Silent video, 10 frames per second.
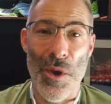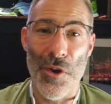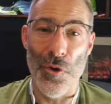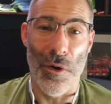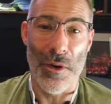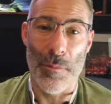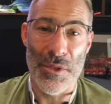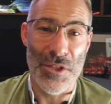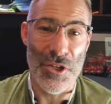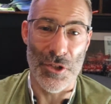are not in a
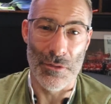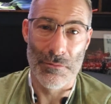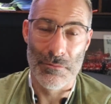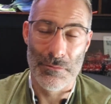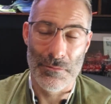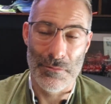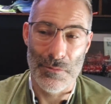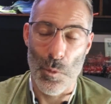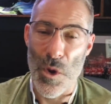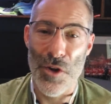position.
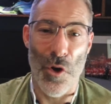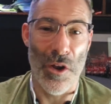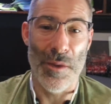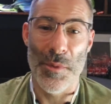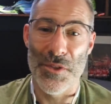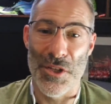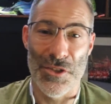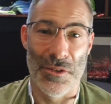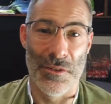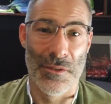We're not in a
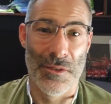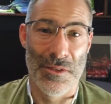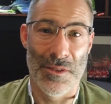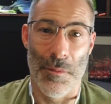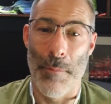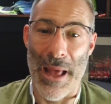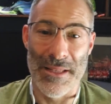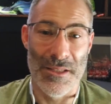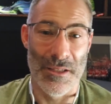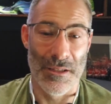position to
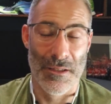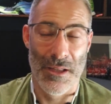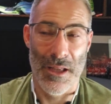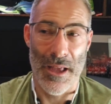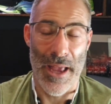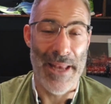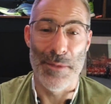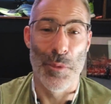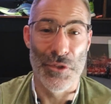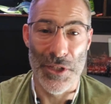banter
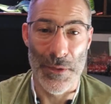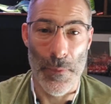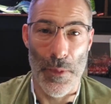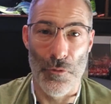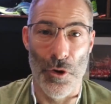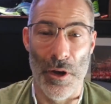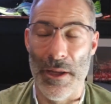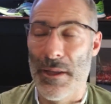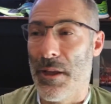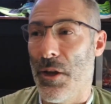anybody, right?
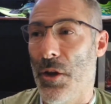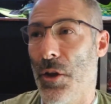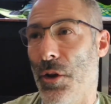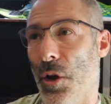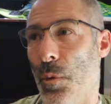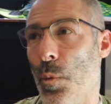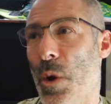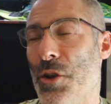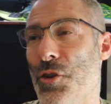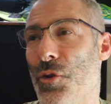
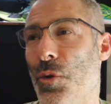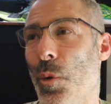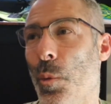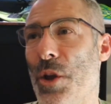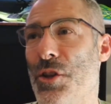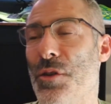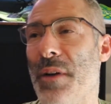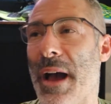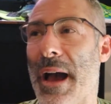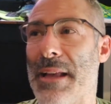When
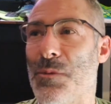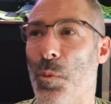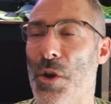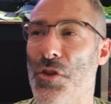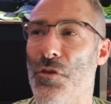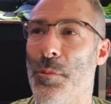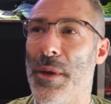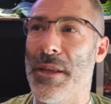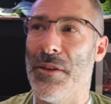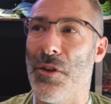you've
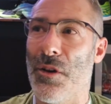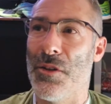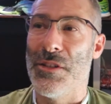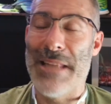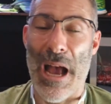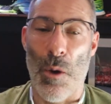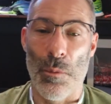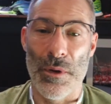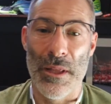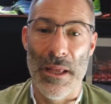been
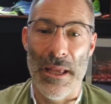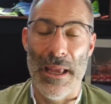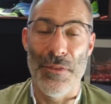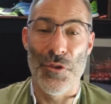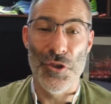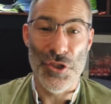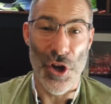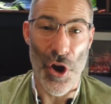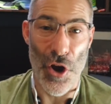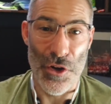down in the
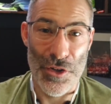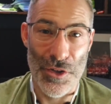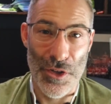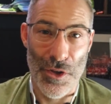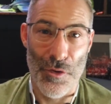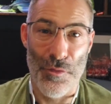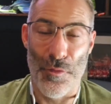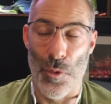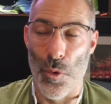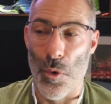dirt
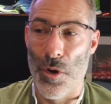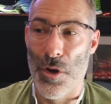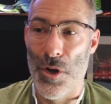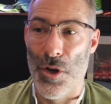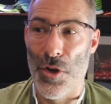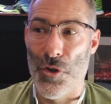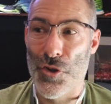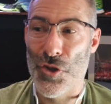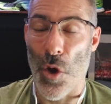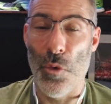for
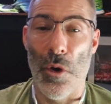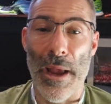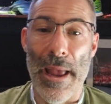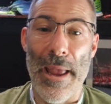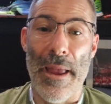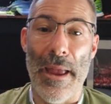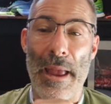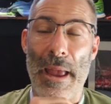so long, it